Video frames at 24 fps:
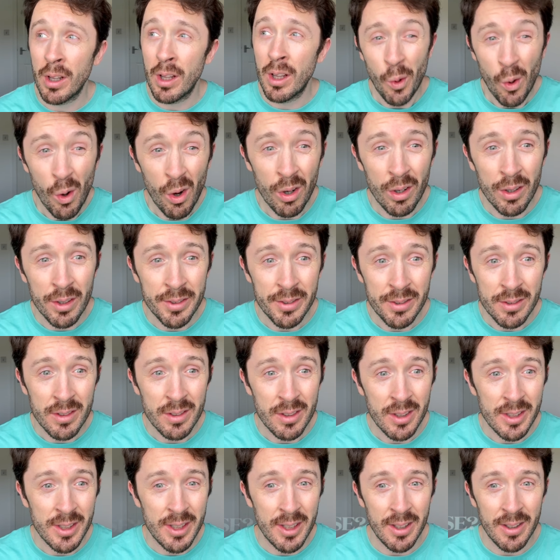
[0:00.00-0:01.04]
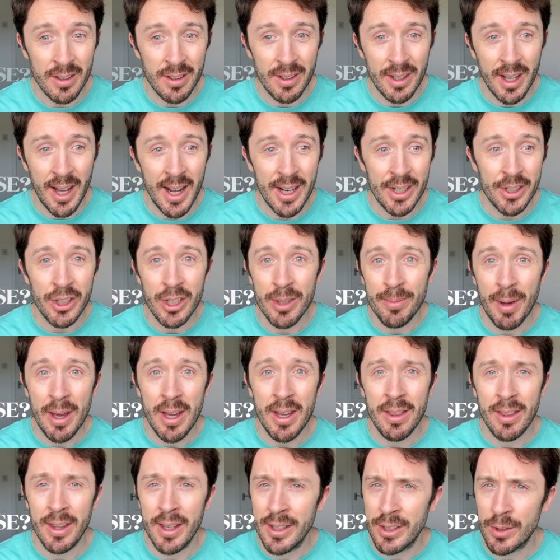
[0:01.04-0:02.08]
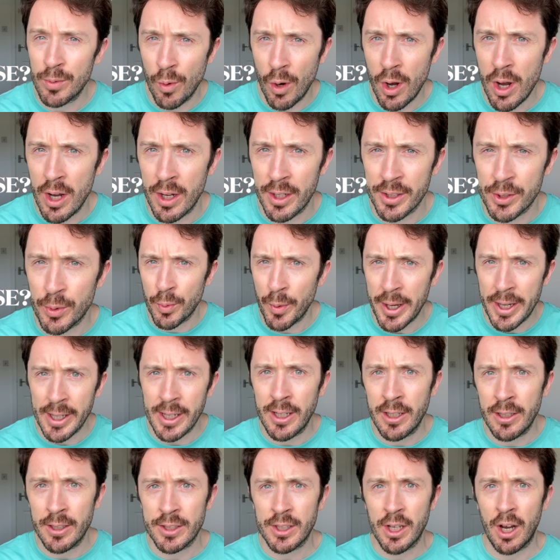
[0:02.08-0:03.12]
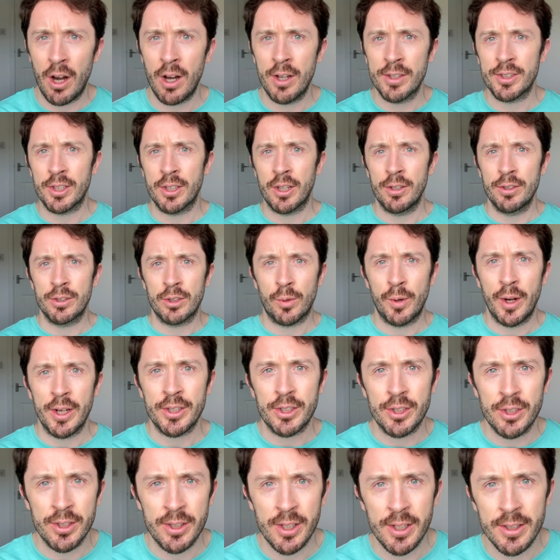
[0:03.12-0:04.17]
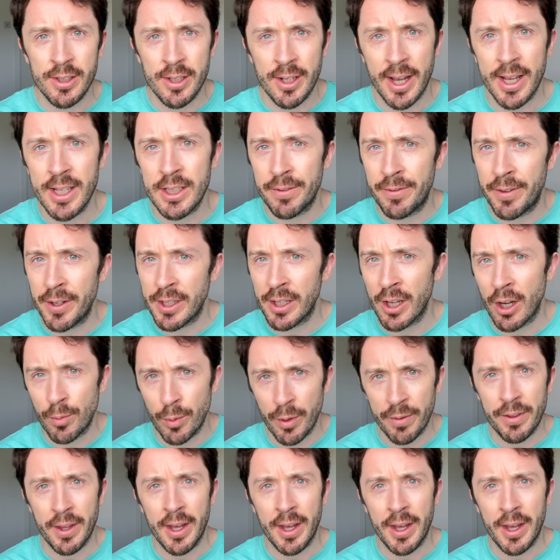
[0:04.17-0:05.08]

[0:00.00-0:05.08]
or does it actually make things worse? We're going to look to answer those questions in today's video with